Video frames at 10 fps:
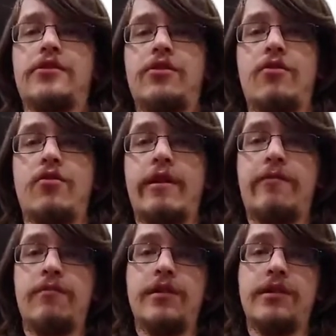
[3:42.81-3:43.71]
So going
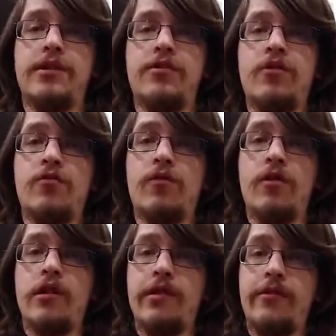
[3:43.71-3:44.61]
from this note where
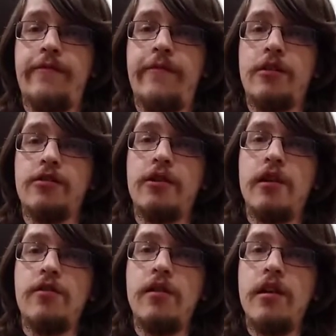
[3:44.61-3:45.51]
all 3 fingers are
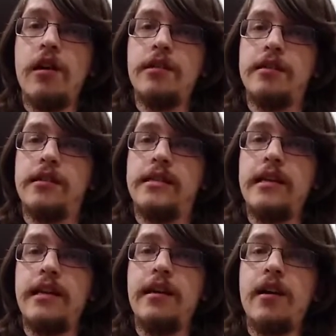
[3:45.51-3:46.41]
down to
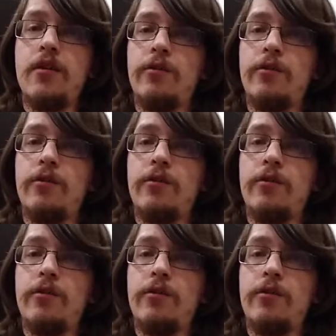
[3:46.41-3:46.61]
C,